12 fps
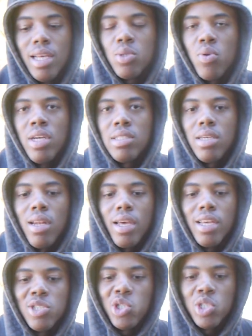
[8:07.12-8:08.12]
That's why I said,
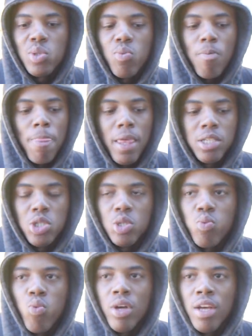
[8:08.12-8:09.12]
like, it's just
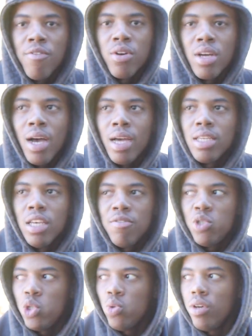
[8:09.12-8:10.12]
whatever God
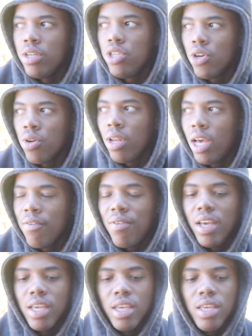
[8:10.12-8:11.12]
gives you in your life.
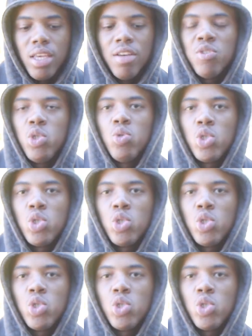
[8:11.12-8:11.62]
Like, he gives you